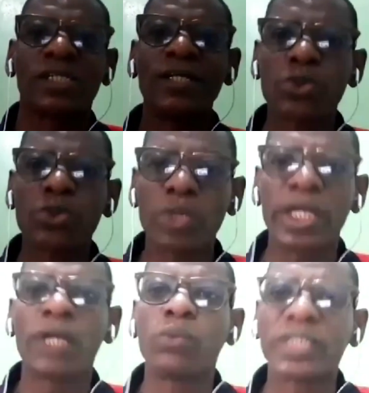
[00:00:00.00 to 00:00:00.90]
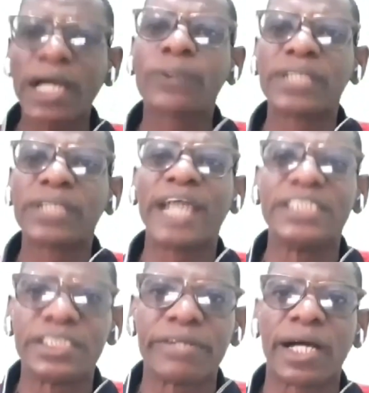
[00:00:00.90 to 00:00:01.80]
today without
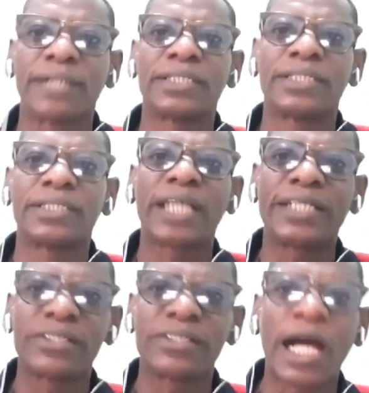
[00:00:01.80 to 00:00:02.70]
Nigeria. Take Nigeria